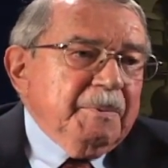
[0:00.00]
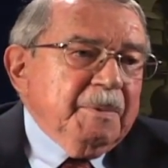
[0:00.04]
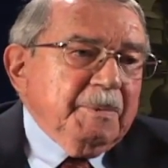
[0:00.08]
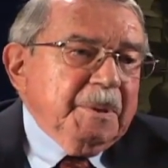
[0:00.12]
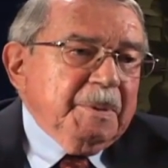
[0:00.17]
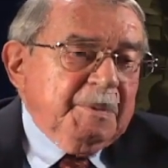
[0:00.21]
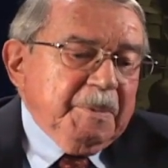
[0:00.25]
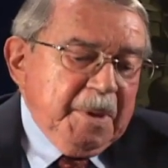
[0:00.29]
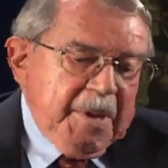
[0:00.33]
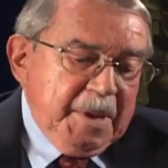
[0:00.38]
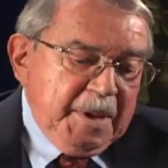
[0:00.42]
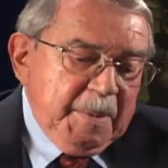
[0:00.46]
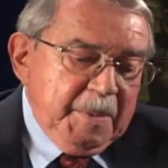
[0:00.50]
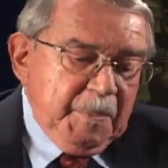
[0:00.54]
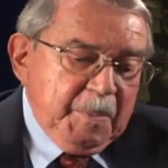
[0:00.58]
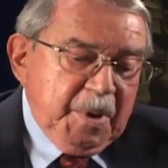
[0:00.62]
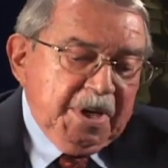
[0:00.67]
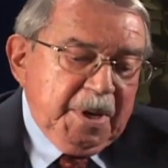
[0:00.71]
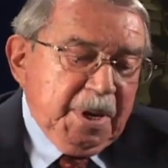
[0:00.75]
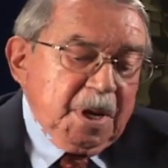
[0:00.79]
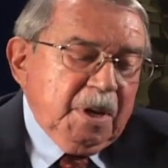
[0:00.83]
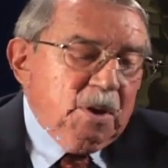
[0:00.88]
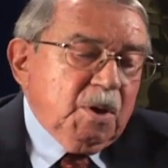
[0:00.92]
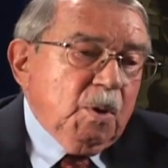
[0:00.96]
Right.
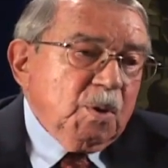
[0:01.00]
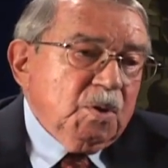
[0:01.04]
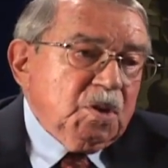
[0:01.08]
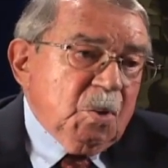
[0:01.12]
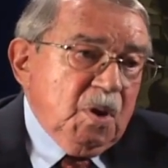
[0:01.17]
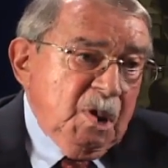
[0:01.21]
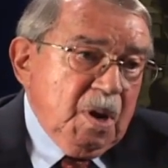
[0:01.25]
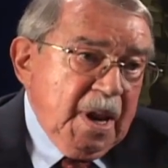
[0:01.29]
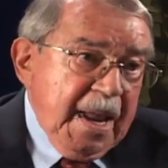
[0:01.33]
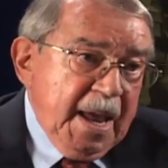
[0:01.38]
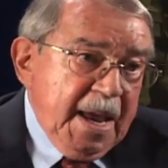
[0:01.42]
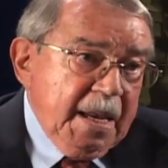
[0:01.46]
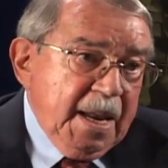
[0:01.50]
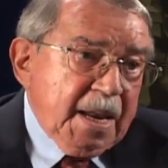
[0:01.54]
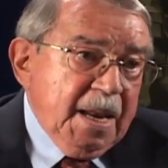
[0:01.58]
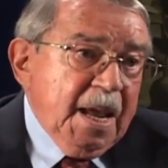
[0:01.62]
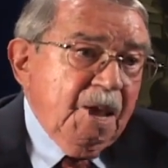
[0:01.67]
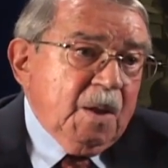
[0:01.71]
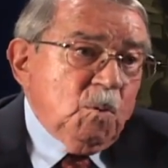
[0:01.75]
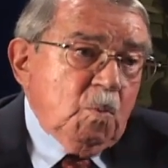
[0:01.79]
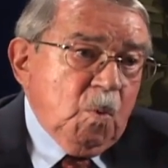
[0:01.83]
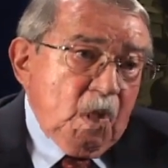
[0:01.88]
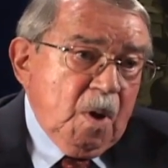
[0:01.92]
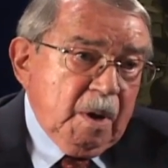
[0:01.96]
But it goes on land
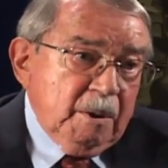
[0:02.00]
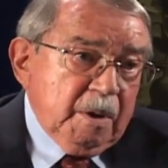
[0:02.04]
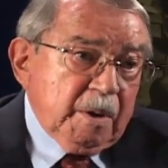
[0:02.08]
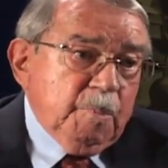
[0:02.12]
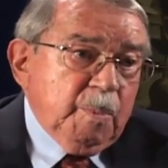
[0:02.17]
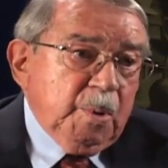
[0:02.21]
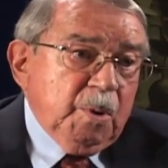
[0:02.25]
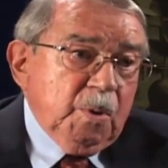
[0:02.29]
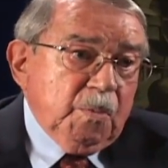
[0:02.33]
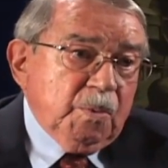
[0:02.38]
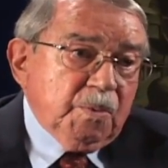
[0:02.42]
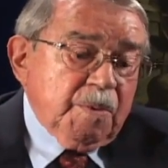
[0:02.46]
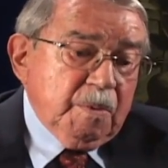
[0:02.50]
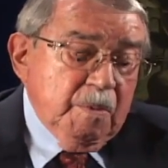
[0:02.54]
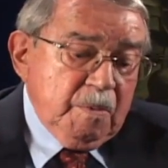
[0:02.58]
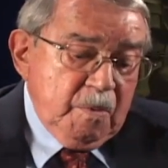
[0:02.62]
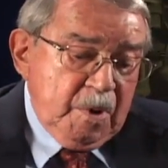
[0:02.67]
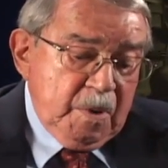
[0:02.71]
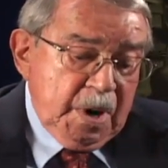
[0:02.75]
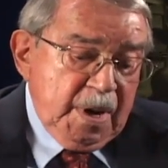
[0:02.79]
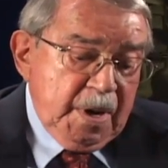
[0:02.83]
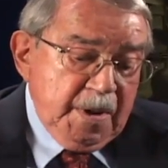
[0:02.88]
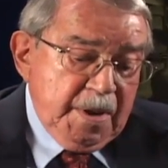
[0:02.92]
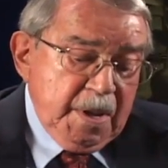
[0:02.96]
and water both,
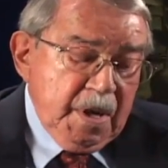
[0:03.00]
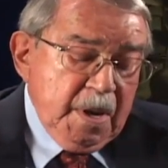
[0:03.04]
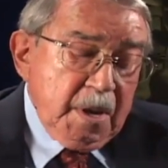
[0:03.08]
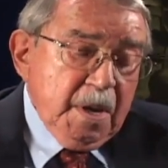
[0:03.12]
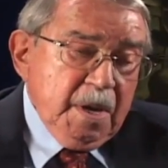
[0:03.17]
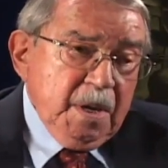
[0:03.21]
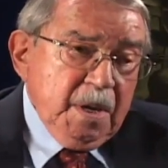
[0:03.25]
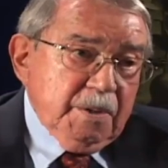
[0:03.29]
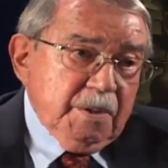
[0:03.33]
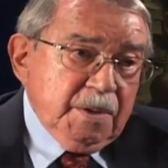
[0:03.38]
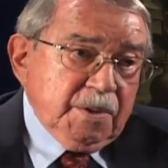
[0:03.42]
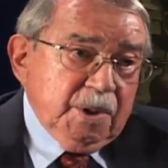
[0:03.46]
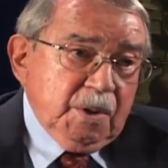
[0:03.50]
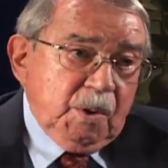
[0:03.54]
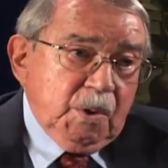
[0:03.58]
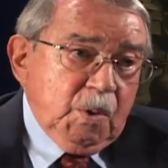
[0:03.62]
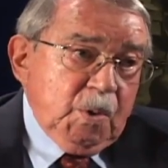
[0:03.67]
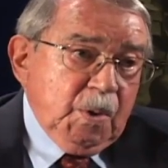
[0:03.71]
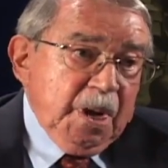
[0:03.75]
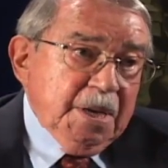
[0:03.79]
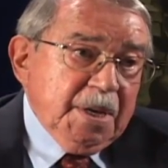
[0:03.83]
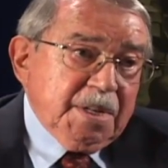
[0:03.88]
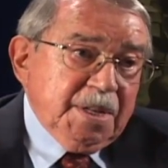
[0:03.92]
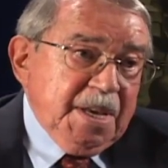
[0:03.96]
right?
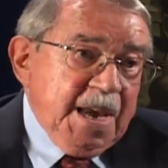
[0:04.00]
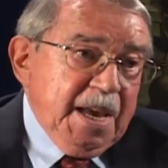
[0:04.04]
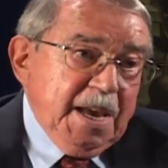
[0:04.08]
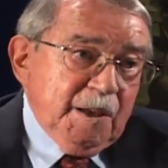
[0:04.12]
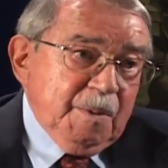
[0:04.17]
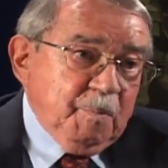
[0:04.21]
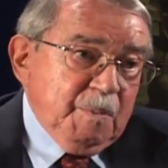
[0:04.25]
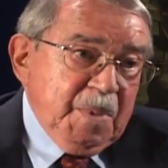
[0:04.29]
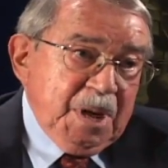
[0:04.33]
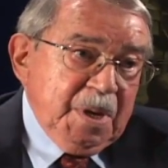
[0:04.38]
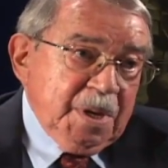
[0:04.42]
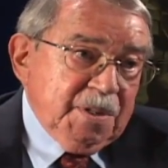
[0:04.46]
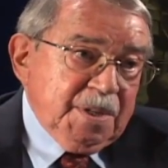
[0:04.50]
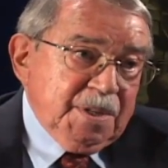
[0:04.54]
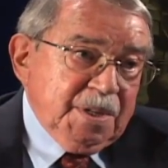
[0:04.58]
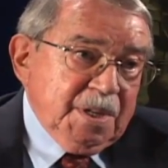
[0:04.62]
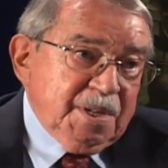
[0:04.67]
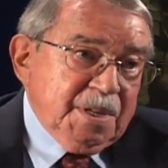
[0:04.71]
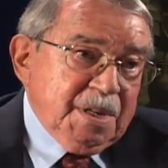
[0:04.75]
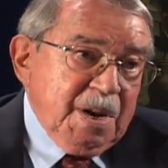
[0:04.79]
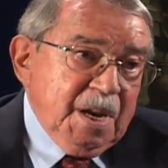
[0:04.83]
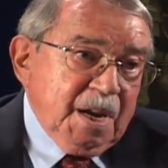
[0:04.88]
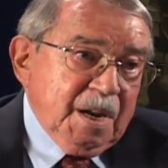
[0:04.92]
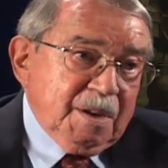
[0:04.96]
So it can't miss.
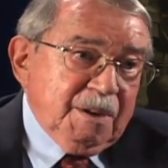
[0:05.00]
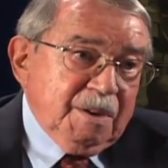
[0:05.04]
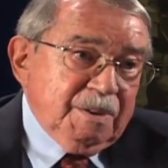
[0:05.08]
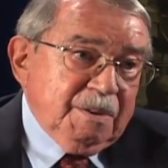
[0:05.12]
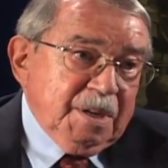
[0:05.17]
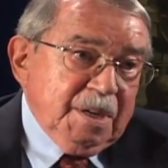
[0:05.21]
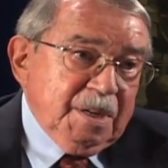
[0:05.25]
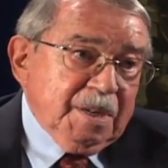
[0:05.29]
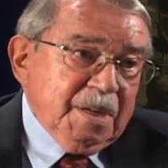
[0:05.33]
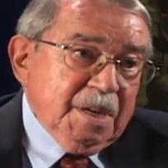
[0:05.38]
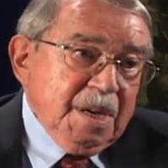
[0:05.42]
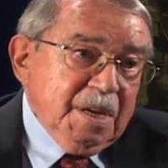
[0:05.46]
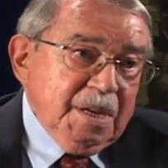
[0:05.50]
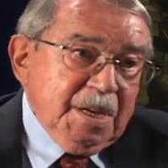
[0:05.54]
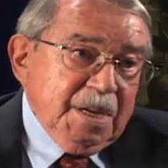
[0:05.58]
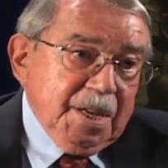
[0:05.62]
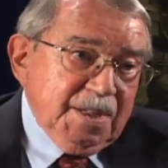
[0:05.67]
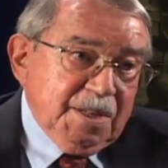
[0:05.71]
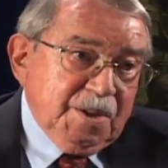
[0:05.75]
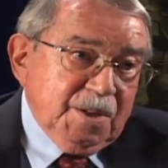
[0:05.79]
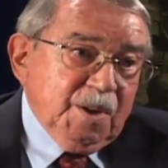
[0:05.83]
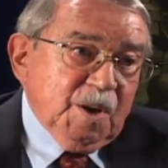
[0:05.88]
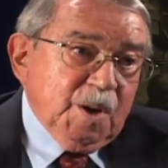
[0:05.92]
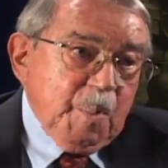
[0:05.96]
It's not gonna.
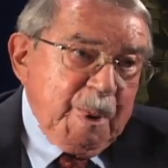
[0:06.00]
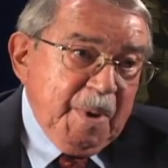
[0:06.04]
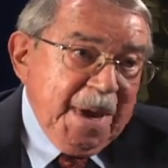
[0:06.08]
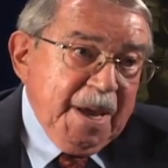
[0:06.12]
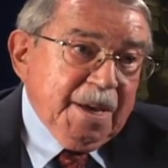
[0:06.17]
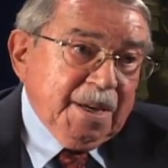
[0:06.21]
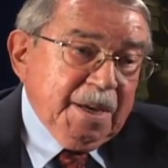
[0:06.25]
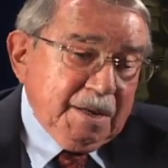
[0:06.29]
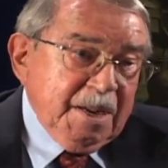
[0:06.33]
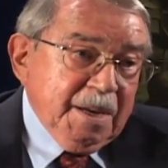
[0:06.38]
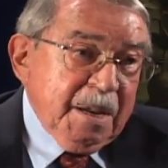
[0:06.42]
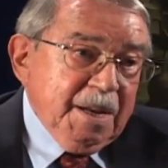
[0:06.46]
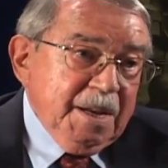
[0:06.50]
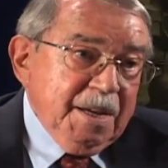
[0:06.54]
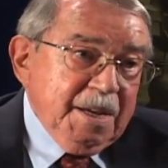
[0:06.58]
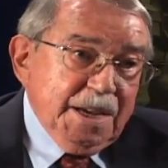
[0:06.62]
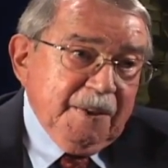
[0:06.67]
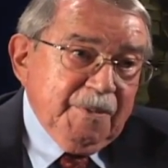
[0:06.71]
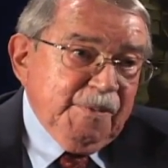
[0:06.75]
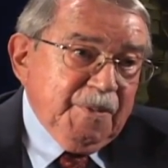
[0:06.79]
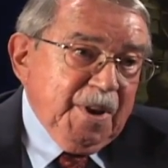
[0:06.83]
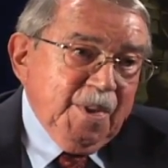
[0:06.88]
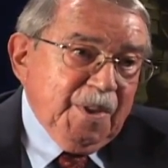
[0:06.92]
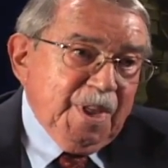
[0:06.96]
It's gonna make it.
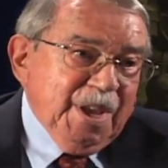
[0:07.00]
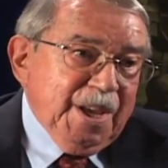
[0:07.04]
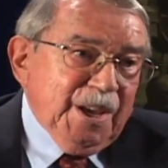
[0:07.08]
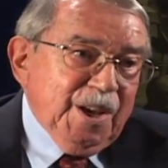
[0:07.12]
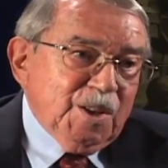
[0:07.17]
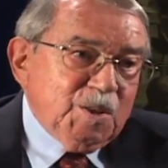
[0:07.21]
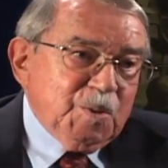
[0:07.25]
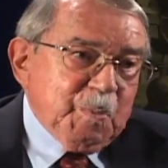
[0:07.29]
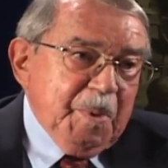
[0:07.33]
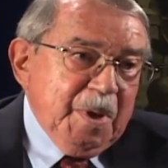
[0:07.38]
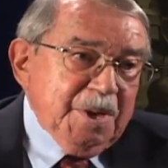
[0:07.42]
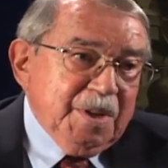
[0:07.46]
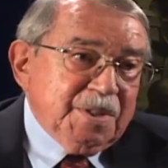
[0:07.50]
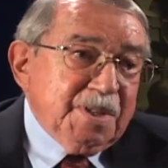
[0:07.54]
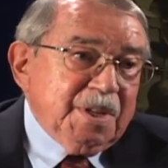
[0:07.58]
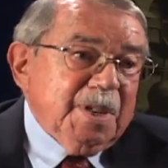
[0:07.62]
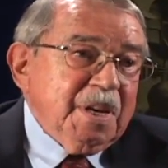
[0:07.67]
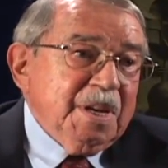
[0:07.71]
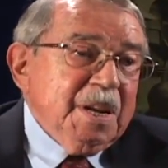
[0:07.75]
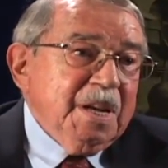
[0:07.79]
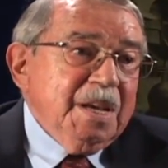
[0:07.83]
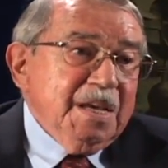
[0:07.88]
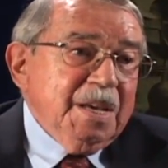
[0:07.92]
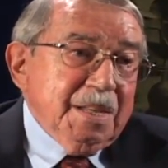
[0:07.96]
If nothing else makes it,
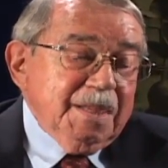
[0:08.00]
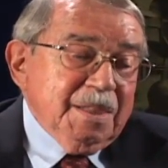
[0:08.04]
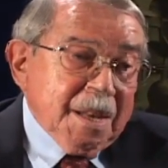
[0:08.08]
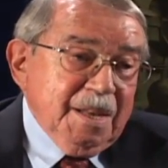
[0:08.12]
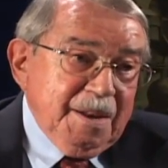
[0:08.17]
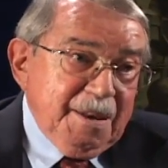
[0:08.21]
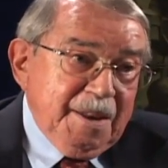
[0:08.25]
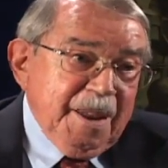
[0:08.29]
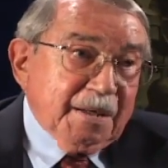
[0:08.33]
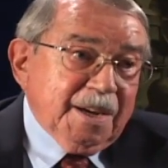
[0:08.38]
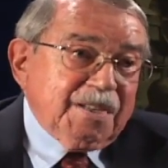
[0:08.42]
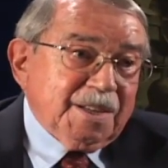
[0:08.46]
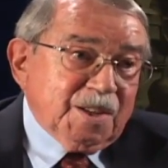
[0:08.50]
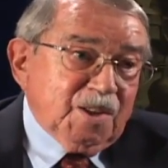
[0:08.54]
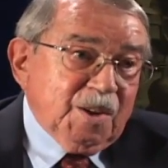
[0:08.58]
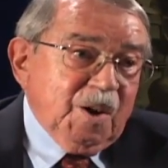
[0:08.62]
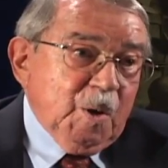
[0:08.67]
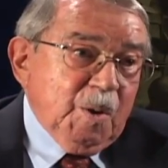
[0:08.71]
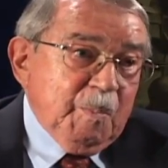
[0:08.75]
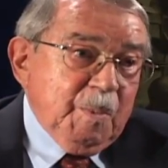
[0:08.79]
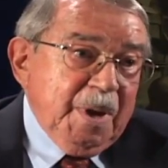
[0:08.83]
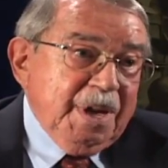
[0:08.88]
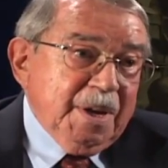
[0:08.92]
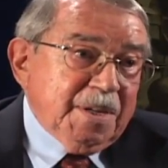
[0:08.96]
the duck's
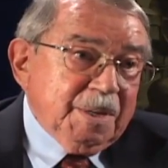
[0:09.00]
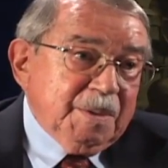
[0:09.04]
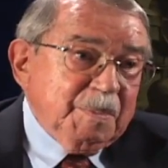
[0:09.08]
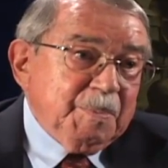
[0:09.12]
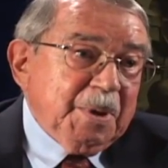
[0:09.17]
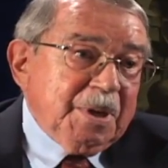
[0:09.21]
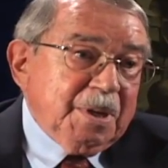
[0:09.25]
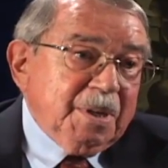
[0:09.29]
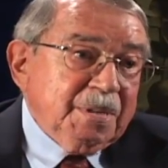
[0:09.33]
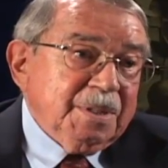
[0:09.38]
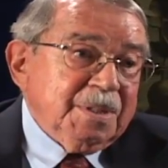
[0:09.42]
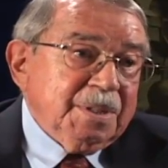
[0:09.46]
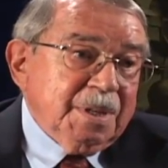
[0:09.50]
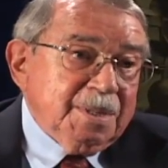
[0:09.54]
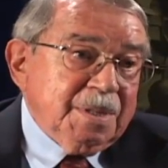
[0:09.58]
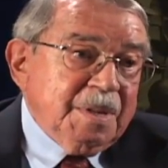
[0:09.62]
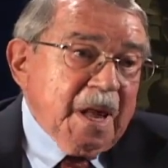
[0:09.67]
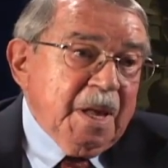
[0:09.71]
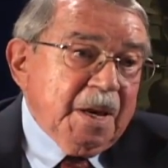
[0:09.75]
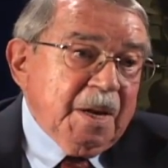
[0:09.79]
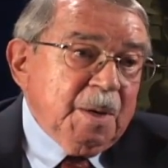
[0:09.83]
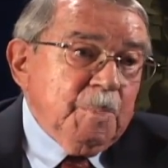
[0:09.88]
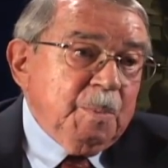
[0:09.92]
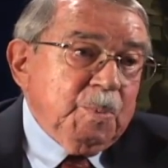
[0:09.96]
gonna make it because it's
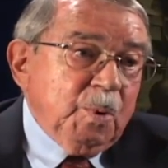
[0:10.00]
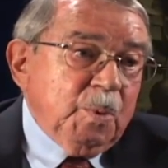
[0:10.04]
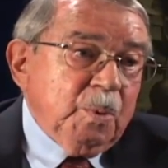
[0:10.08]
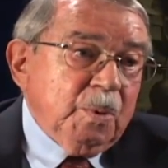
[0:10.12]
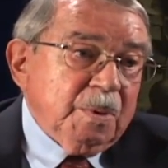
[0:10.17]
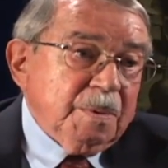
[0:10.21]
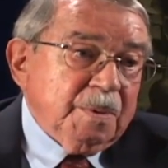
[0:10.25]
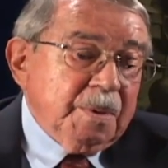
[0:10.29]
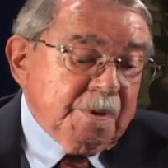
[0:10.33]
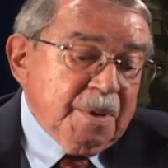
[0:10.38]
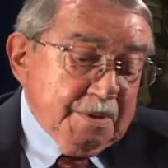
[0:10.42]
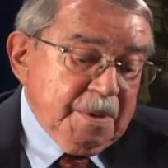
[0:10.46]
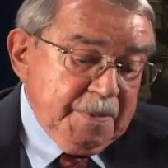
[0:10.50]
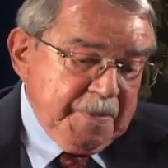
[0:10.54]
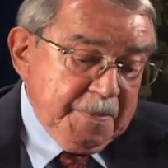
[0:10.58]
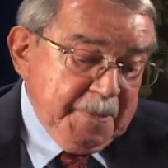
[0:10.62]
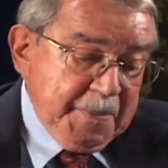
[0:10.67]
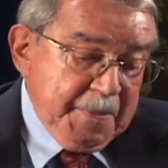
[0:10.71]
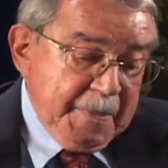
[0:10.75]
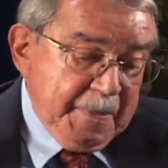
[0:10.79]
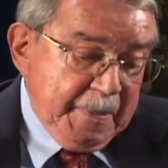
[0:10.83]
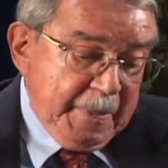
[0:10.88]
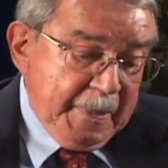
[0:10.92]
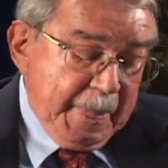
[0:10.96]
that important. Right.